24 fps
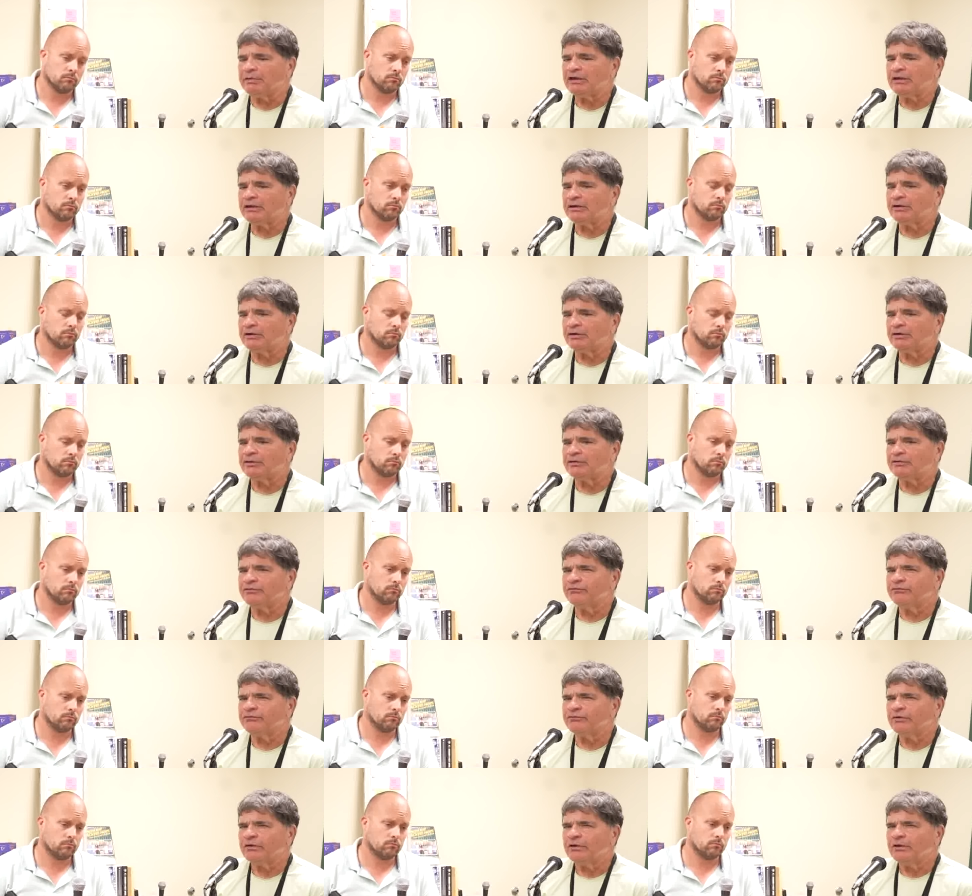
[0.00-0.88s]

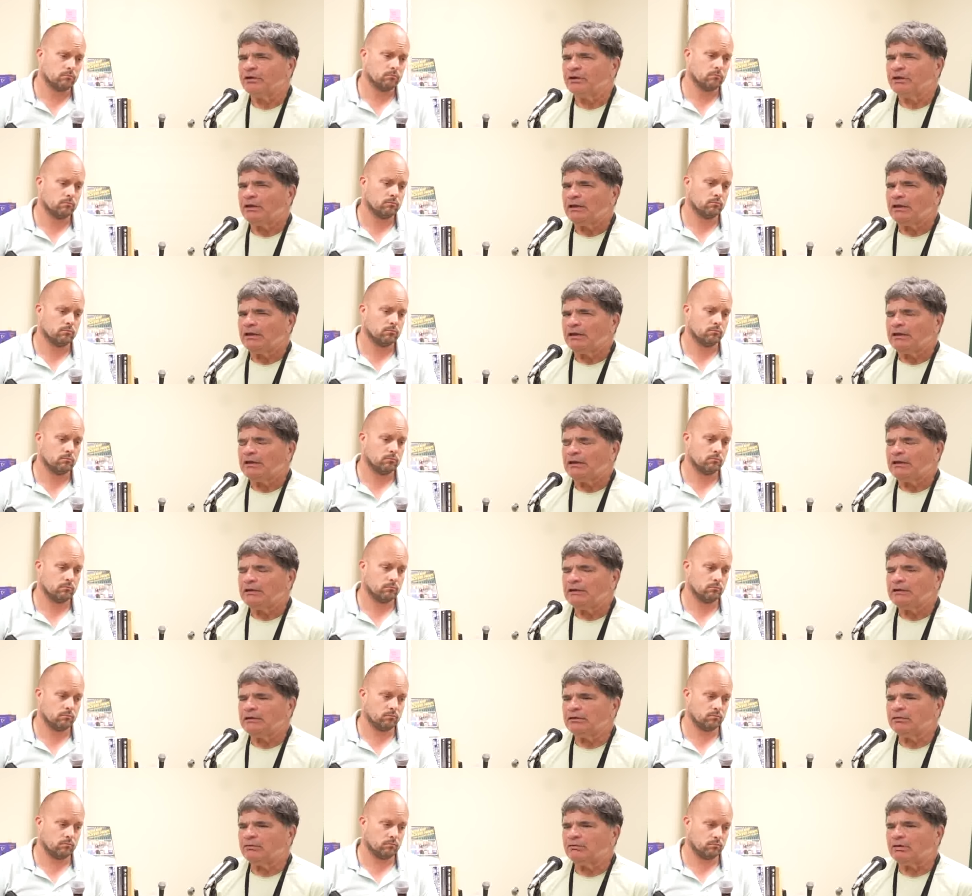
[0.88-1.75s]
Speaker 1: because
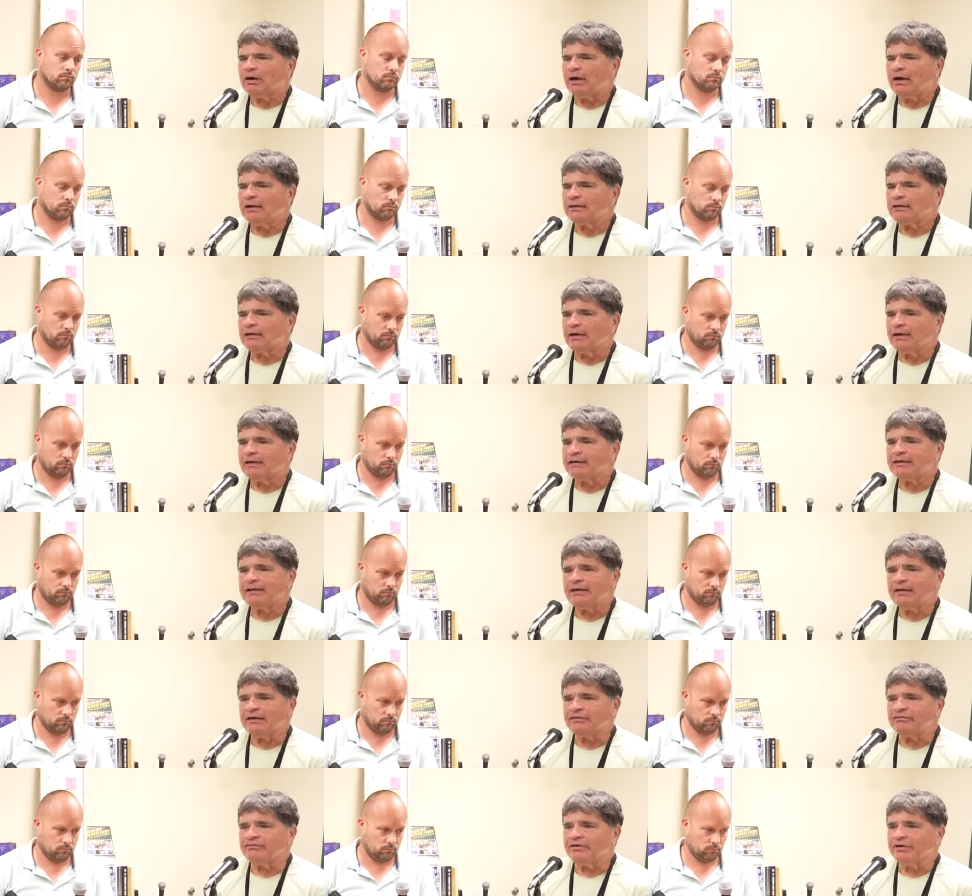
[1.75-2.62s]
you know I I
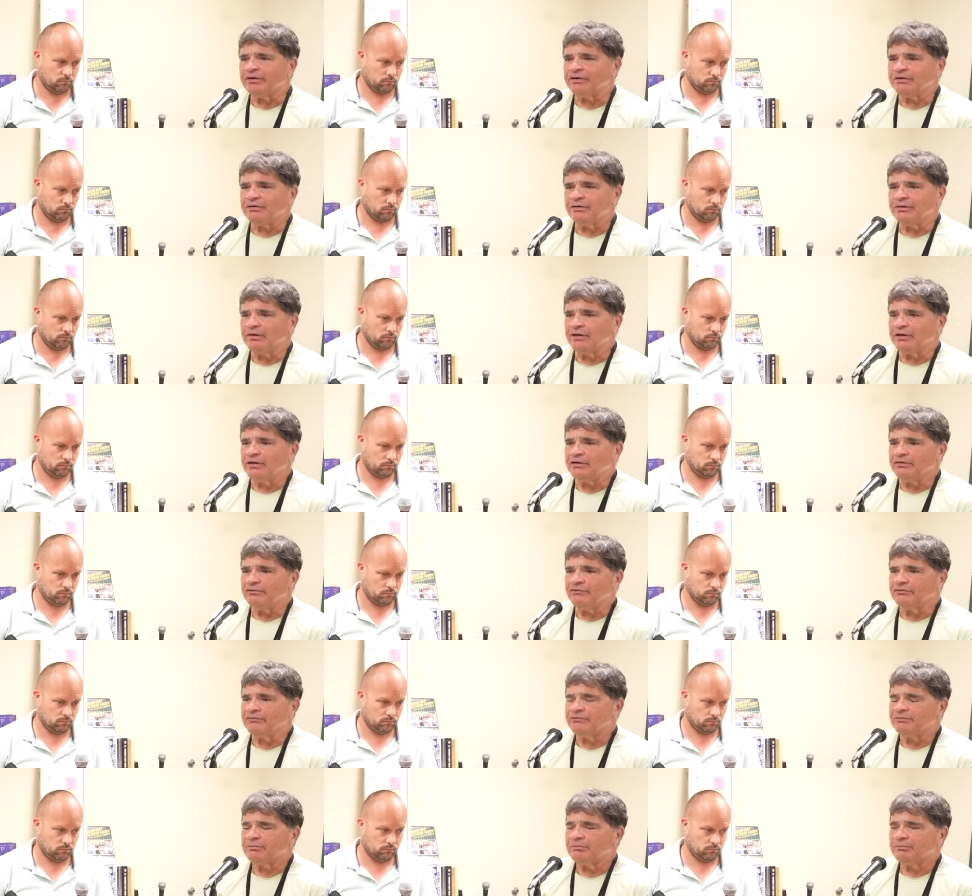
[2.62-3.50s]
can't tell you that
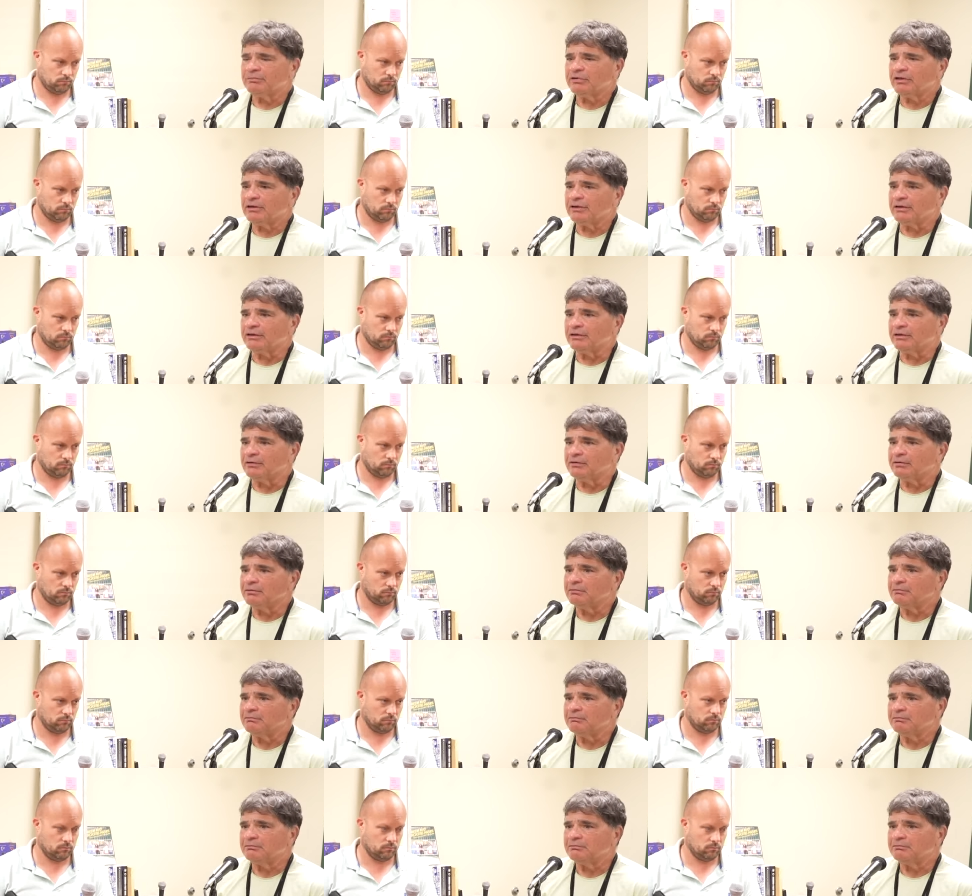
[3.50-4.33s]
he's playing